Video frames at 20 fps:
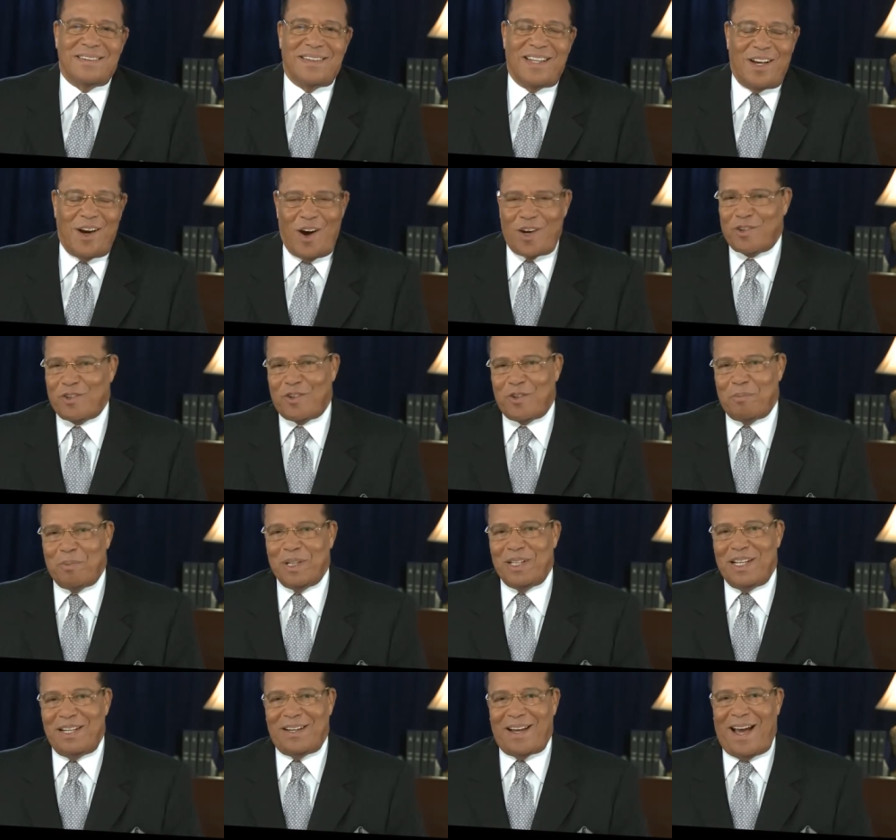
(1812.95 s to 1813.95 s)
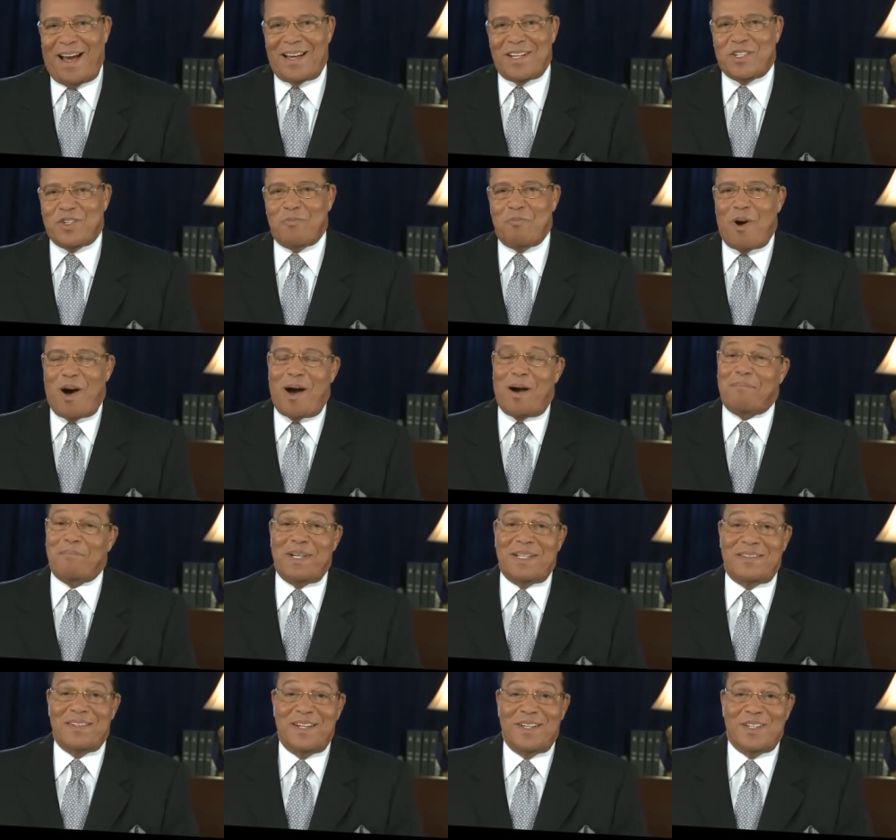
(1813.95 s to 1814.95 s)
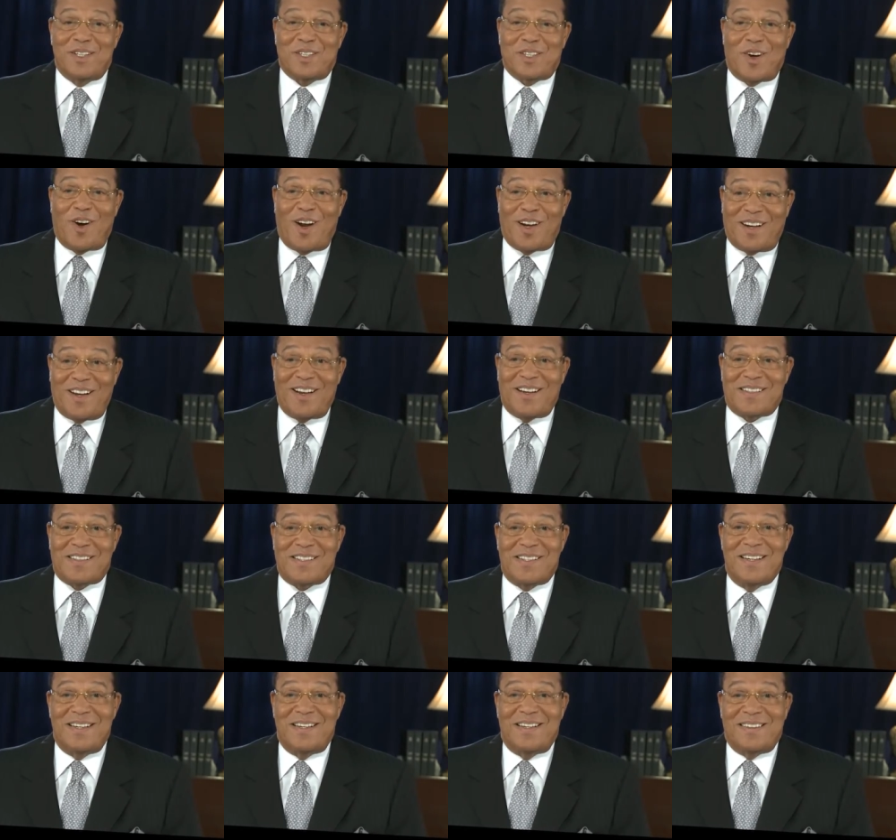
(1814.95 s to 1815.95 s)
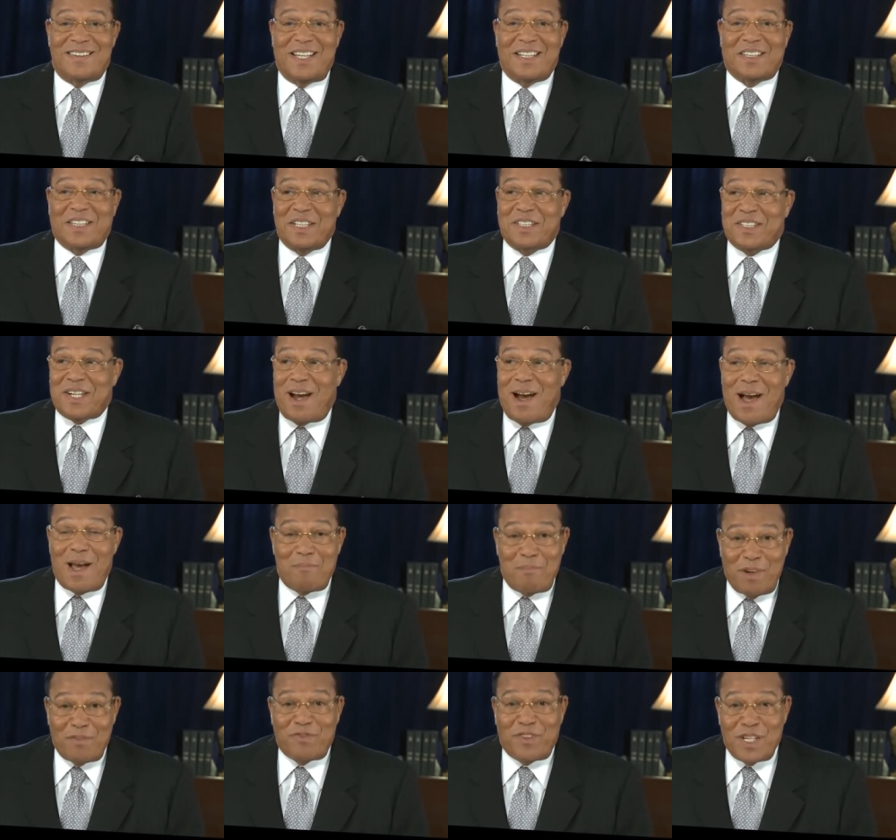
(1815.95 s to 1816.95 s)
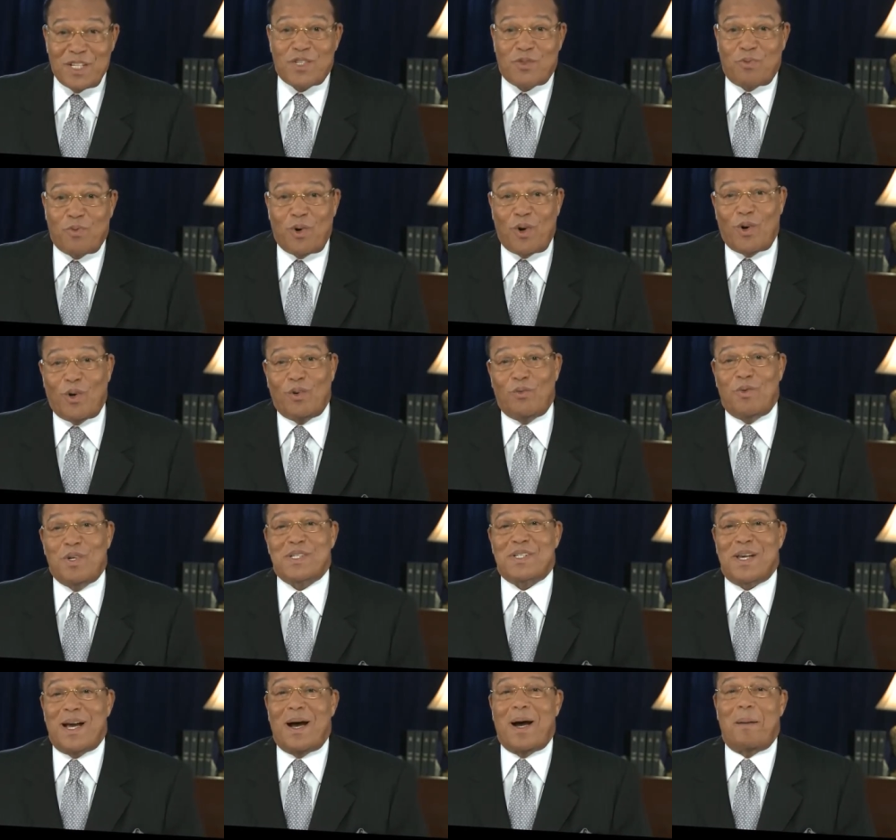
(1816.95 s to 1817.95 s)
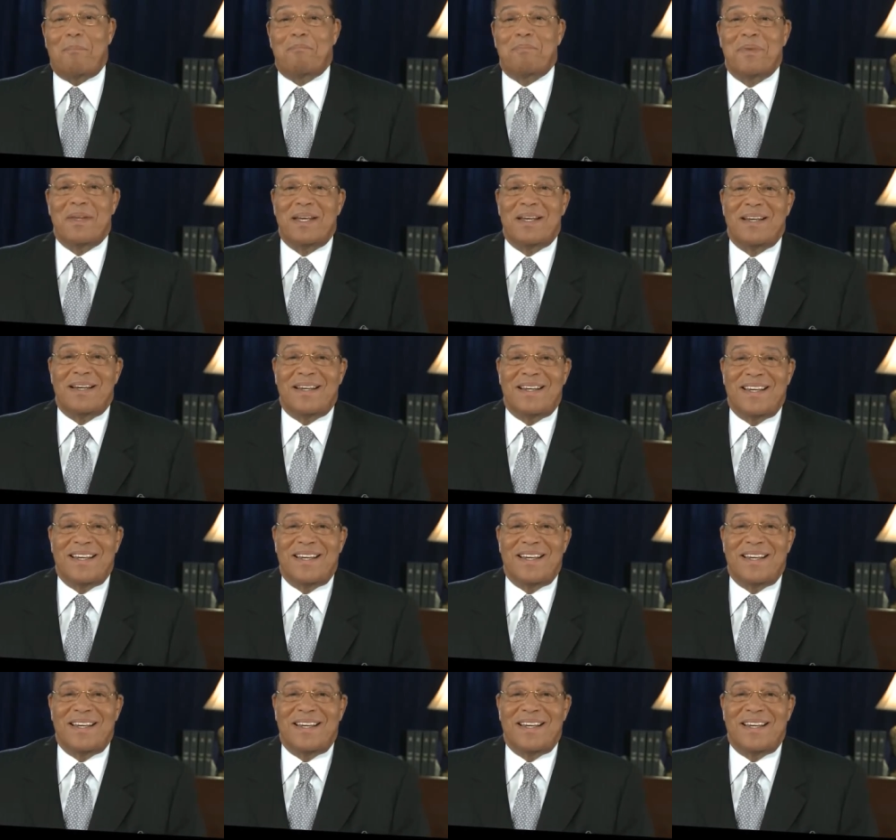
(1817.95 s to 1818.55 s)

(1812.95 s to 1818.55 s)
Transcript: The Honorable Elijah Muhammad taught us that the time of this world was up